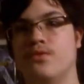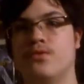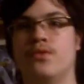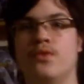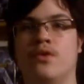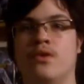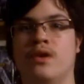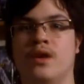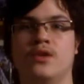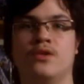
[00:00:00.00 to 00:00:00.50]

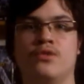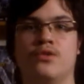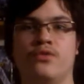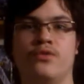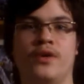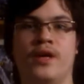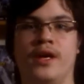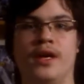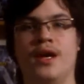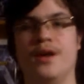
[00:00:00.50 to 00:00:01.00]
four out of
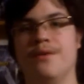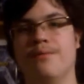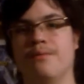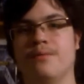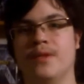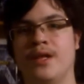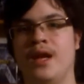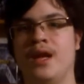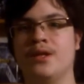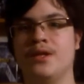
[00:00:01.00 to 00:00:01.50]
five
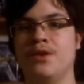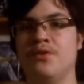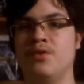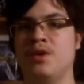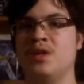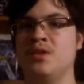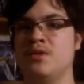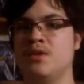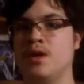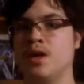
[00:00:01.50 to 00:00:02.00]
the acting
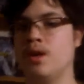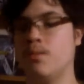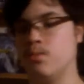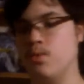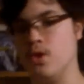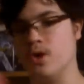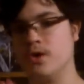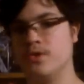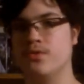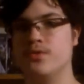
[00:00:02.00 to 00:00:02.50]
went
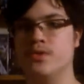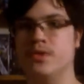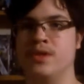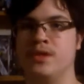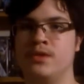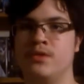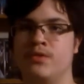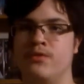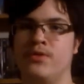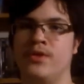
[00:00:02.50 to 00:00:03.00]
upward from
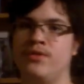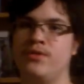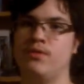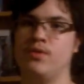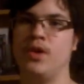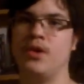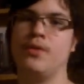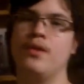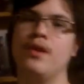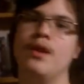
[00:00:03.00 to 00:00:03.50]
this
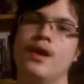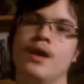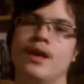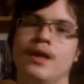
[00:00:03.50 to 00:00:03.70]
fifth one